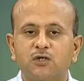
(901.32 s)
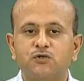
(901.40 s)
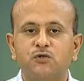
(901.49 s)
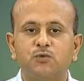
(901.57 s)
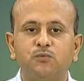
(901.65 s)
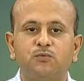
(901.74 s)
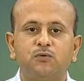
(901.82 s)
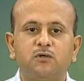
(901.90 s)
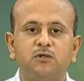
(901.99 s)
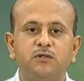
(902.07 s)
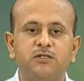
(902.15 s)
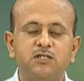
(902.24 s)
So,
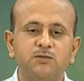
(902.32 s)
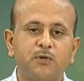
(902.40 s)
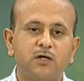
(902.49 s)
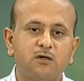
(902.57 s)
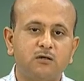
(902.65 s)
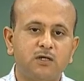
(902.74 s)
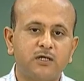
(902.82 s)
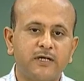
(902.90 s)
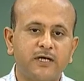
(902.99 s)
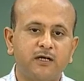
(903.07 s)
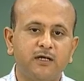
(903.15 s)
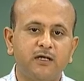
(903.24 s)
this particular
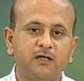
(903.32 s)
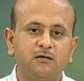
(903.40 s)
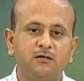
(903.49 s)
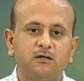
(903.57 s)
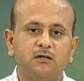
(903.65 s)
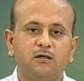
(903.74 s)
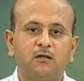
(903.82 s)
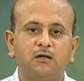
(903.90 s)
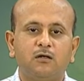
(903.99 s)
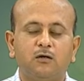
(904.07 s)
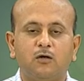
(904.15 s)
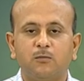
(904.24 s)
technique
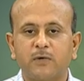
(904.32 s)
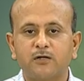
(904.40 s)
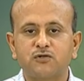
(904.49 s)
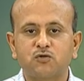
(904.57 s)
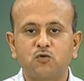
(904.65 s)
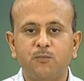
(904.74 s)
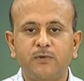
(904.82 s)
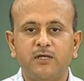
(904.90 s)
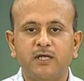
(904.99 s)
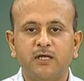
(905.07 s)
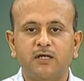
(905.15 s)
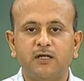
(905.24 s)
or microscopy
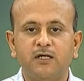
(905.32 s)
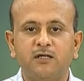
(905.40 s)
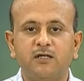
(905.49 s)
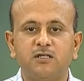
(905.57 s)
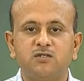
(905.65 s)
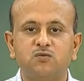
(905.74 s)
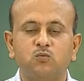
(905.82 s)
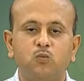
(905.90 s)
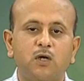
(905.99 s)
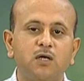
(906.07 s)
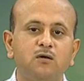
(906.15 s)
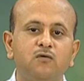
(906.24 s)
technique is
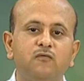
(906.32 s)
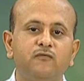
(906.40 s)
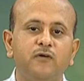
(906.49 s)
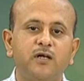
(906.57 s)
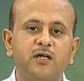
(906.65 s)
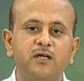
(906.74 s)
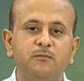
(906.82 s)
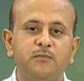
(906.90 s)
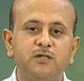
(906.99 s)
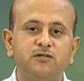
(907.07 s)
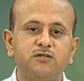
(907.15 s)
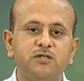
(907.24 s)
one where an
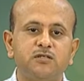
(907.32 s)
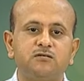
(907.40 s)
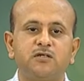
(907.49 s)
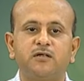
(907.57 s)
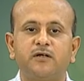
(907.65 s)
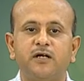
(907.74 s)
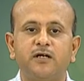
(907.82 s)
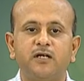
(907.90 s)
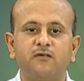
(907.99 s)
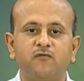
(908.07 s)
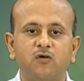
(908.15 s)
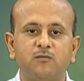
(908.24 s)
image is
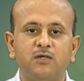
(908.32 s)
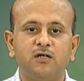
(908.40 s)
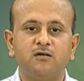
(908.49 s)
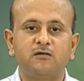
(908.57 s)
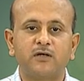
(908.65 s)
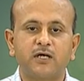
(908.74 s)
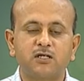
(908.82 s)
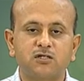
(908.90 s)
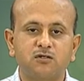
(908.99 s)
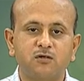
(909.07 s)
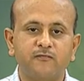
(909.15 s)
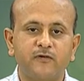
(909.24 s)
generated from the
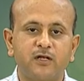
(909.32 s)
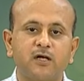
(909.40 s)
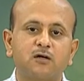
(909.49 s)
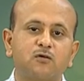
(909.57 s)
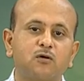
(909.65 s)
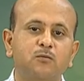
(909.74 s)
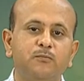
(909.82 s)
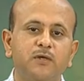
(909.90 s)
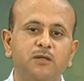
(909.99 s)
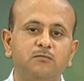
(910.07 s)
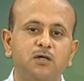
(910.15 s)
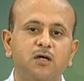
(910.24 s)
interaction of electron
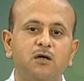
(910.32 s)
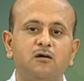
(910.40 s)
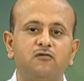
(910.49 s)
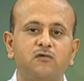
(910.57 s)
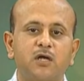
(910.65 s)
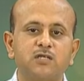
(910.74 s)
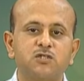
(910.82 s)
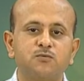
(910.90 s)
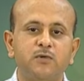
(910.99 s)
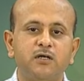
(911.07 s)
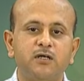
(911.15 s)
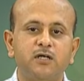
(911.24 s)
beam
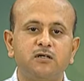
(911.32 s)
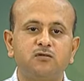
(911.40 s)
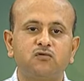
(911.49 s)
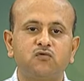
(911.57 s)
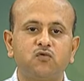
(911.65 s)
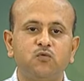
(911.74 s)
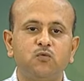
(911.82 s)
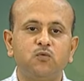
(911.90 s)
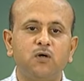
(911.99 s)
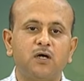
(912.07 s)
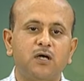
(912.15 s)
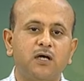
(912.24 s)
transmitted through
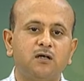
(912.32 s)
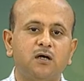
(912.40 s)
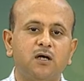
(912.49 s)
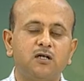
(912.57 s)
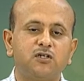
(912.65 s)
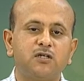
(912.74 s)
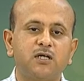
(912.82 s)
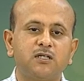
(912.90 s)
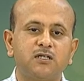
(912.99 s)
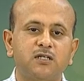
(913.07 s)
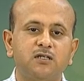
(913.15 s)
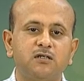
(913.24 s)
an ultra
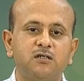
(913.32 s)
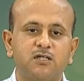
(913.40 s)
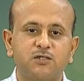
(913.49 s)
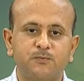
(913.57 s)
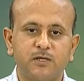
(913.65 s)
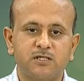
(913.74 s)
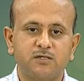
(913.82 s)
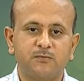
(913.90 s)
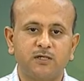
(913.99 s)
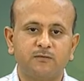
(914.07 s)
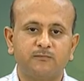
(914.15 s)
thin specimen.